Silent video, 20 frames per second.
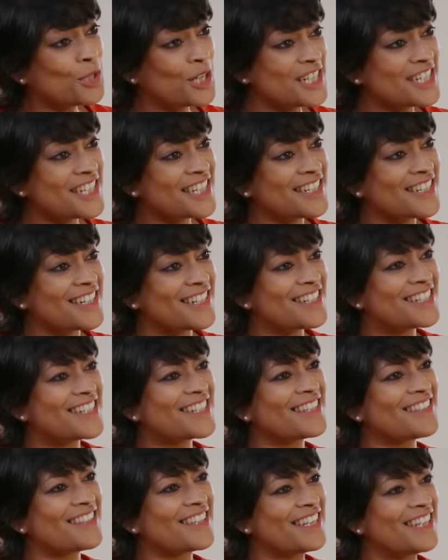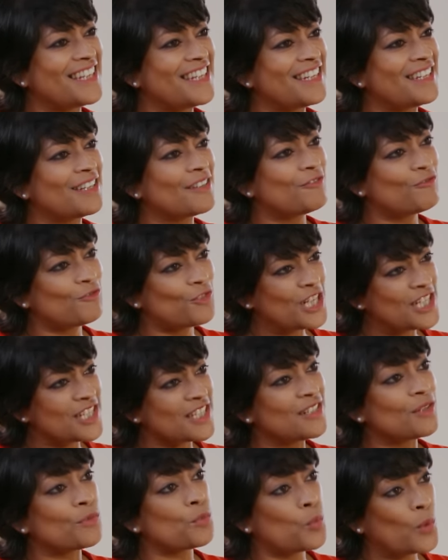printed the
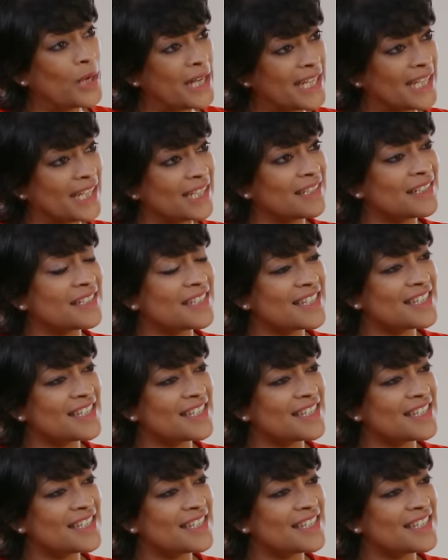recent winning